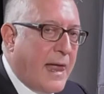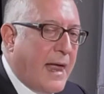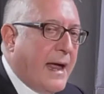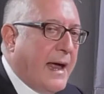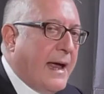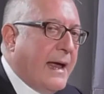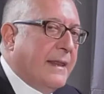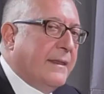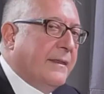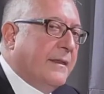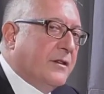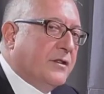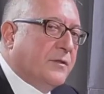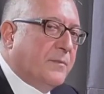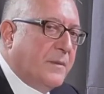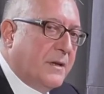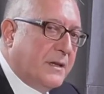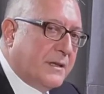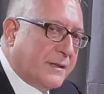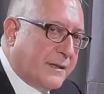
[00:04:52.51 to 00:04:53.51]
and this
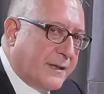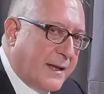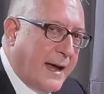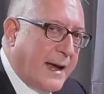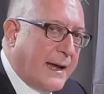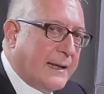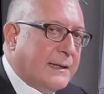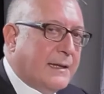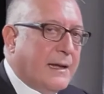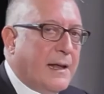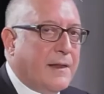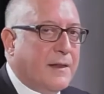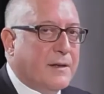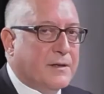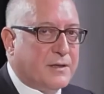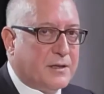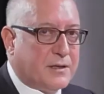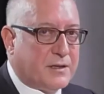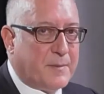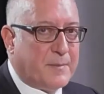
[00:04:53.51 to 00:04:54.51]
means that the
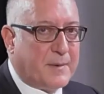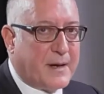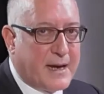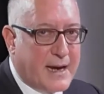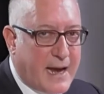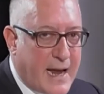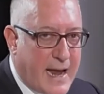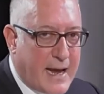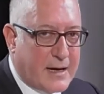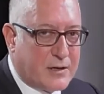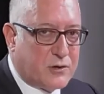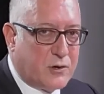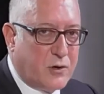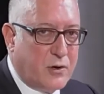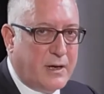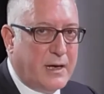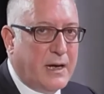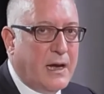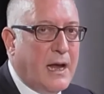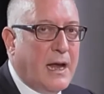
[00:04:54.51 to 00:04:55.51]
system can
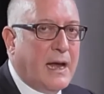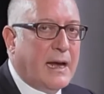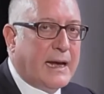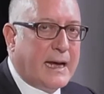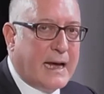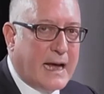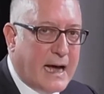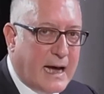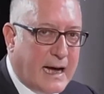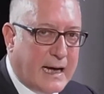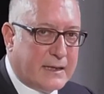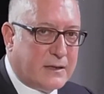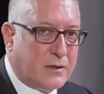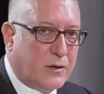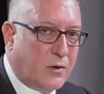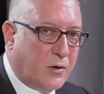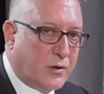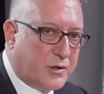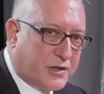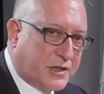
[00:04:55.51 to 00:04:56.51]
actually cut
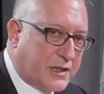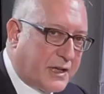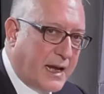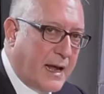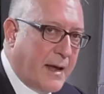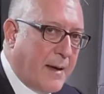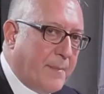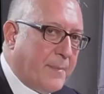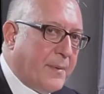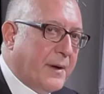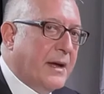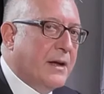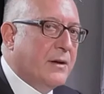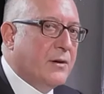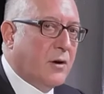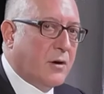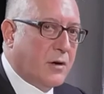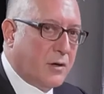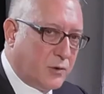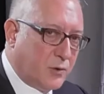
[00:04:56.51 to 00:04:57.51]
or skip in
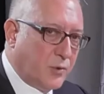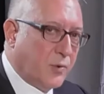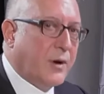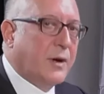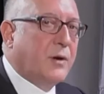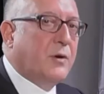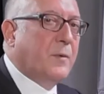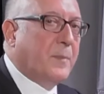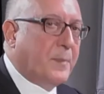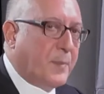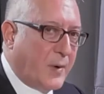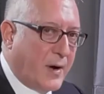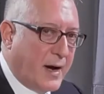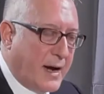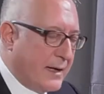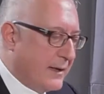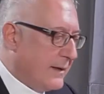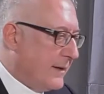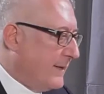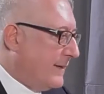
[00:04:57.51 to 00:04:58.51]
order to
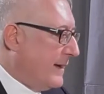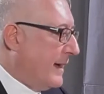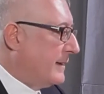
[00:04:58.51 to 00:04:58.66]
recuperate that